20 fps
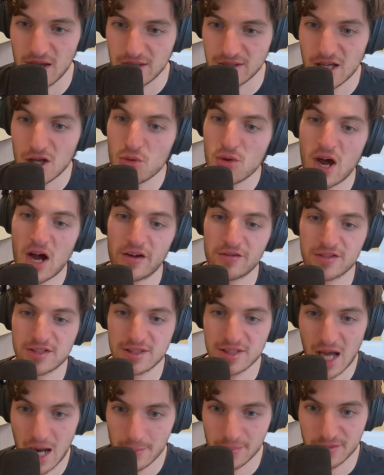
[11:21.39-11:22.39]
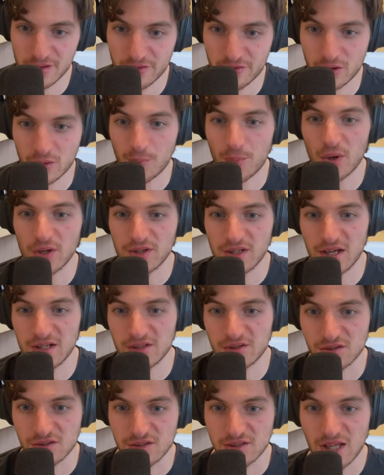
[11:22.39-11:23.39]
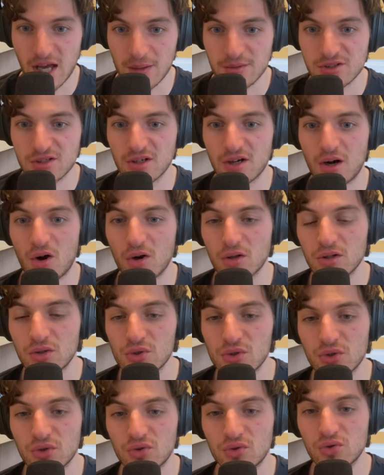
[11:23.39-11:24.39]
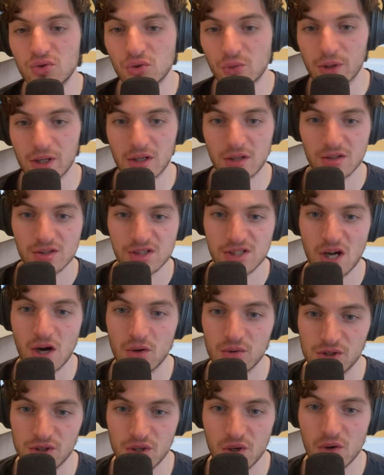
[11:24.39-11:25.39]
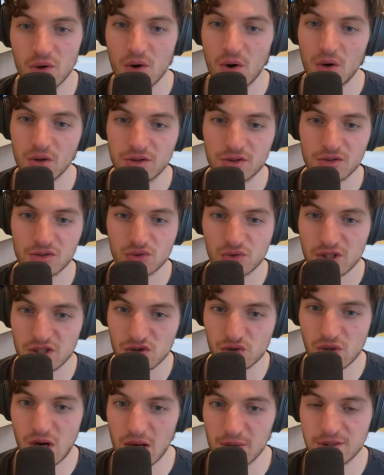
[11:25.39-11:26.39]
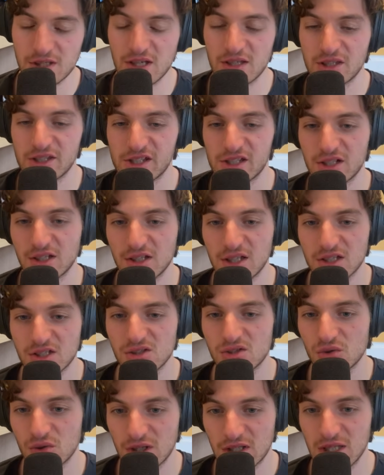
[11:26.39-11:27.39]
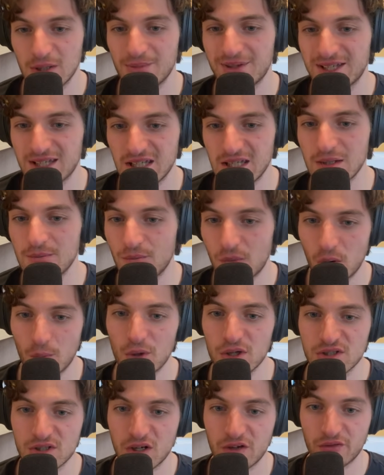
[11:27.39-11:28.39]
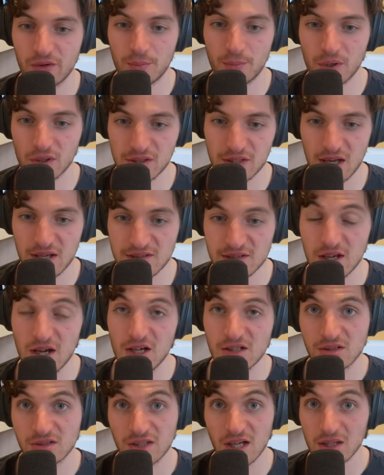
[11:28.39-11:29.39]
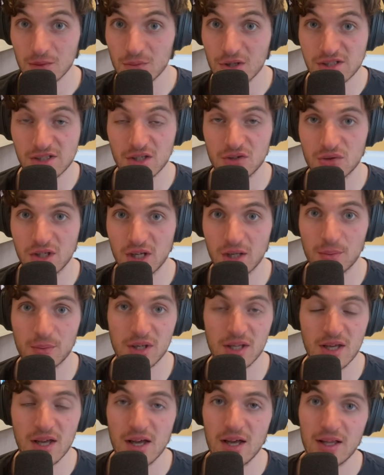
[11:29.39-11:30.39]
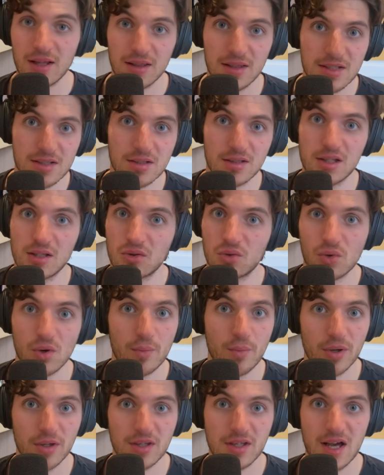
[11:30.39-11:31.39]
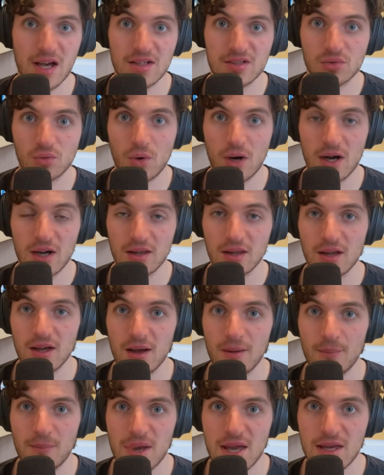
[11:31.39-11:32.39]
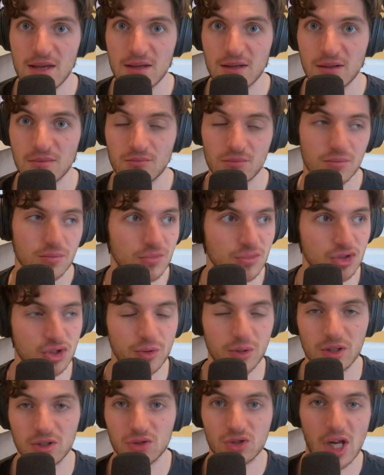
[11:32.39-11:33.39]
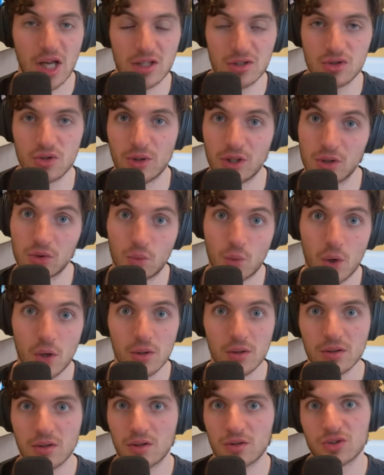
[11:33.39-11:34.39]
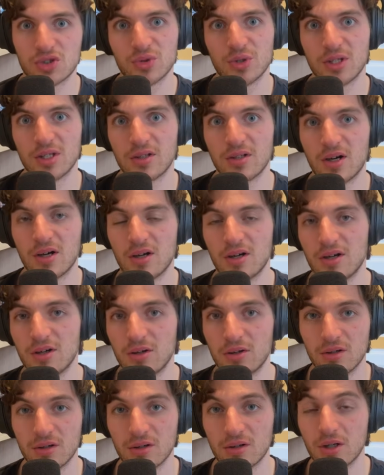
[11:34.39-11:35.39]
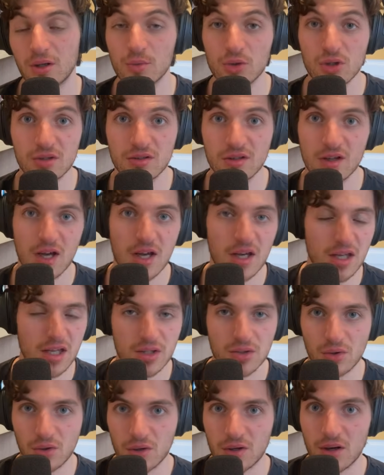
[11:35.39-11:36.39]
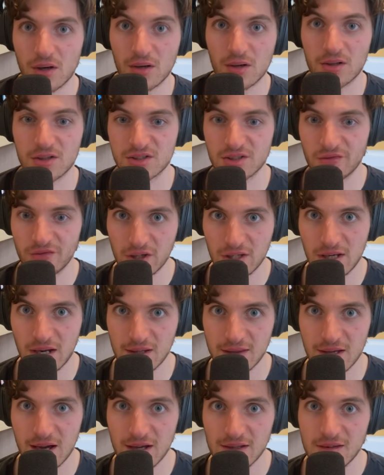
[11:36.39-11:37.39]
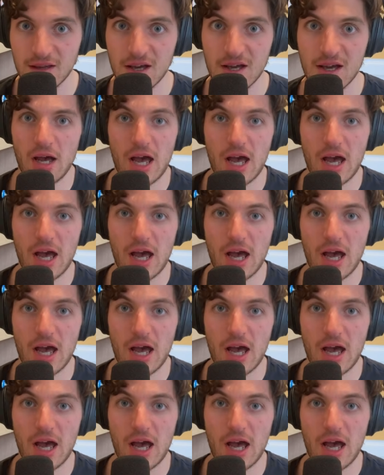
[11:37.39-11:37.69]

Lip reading: Then we have Sniped for podcasts. So Snipes allow you to record the audio, auto-transcribes, and it lets you clip key moments of a podcast. So that means that you can be listening to a podcast while being during a walk or during a commute in your car or something like that.